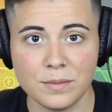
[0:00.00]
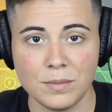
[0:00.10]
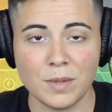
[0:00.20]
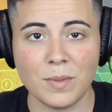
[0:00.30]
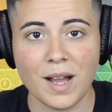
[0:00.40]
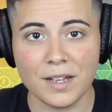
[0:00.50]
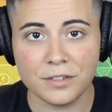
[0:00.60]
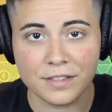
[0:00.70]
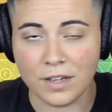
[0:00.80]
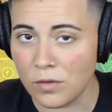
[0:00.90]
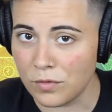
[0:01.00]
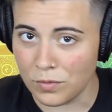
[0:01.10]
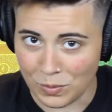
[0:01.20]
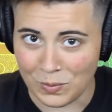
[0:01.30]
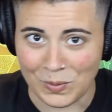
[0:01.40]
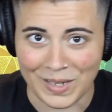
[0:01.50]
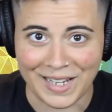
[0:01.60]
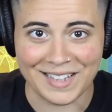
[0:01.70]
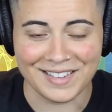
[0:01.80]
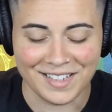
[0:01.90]
Me and my higher self, we
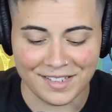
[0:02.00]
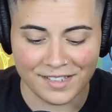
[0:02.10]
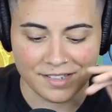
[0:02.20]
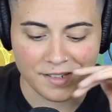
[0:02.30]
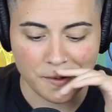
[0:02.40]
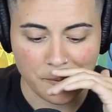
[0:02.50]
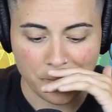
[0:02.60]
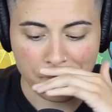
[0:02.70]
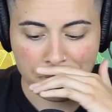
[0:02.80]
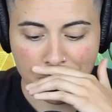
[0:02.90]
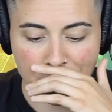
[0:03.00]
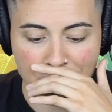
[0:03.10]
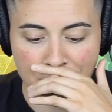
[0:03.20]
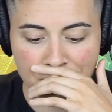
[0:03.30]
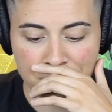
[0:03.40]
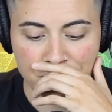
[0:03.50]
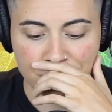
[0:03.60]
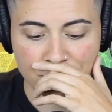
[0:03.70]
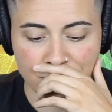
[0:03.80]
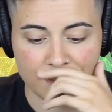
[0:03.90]
got this.
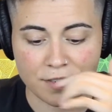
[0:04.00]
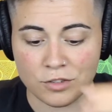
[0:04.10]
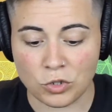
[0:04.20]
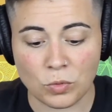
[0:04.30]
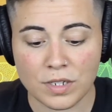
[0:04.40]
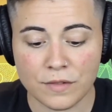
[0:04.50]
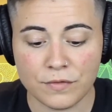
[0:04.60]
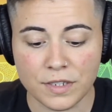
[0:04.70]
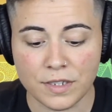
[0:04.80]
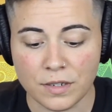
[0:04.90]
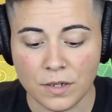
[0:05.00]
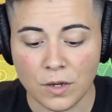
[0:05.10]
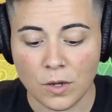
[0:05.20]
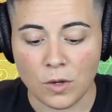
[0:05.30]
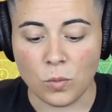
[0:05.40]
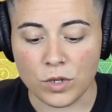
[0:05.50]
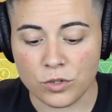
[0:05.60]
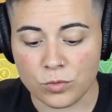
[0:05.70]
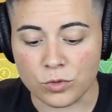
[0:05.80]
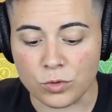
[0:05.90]
Because intuitively, when
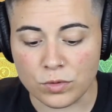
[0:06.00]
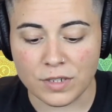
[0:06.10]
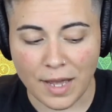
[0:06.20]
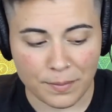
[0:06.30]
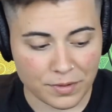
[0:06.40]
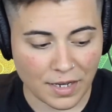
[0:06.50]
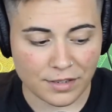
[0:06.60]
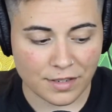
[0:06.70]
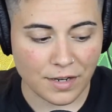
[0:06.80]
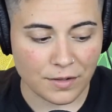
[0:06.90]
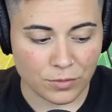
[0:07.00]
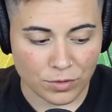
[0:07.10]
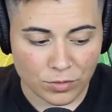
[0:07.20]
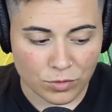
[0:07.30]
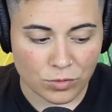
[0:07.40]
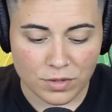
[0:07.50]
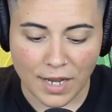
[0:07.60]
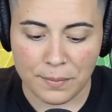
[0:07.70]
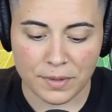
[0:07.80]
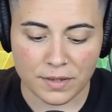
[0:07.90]
you do tap Sagittarius, when you do
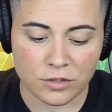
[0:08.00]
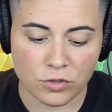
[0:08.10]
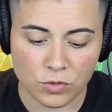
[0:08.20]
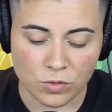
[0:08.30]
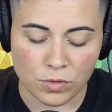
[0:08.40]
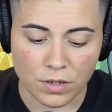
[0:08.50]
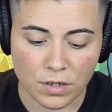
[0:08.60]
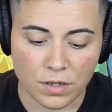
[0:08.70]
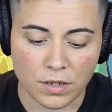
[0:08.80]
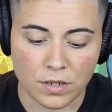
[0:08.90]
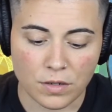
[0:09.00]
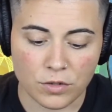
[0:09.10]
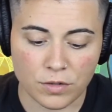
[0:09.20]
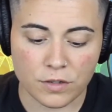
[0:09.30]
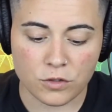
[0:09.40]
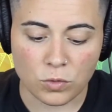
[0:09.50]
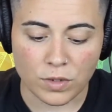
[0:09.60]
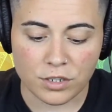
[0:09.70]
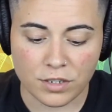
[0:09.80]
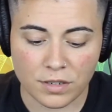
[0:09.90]
tap into your
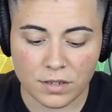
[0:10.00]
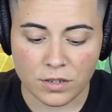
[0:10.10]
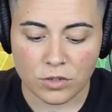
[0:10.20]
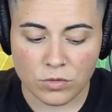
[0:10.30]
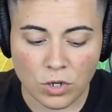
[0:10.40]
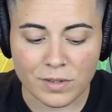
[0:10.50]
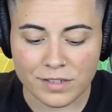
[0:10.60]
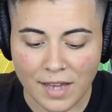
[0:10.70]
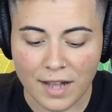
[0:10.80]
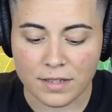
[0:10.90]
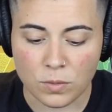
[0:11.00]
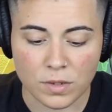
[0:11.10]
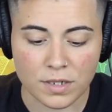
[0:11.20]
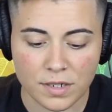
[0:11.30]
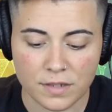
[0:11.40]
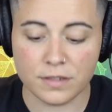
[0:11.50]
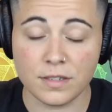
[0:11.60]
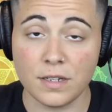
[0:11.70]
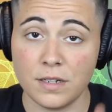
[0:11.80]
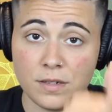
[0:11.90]
intuition, you know exactly what it is.